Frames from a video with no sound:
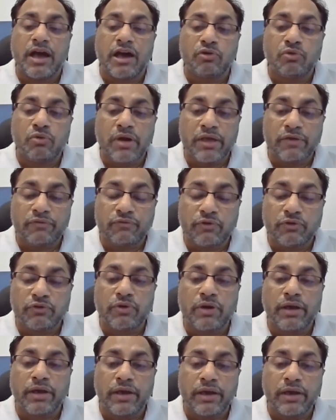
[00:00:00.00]
ROI for
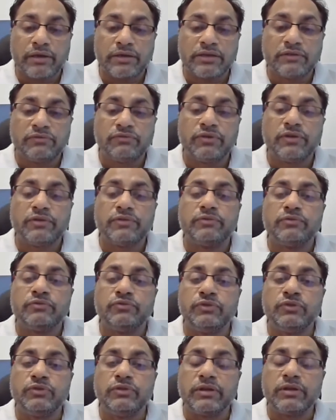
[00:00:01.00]
your organization, where
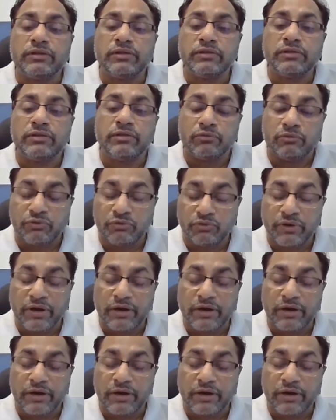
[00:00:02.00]
you